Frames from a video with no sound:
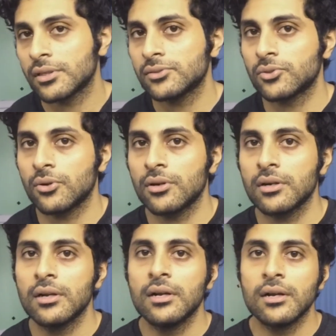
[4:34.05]
restore
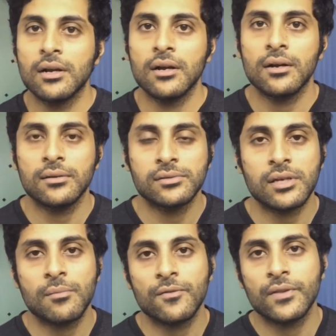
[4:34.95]

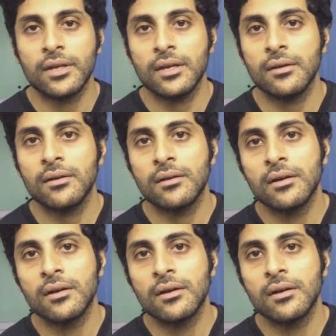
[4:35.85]
some of the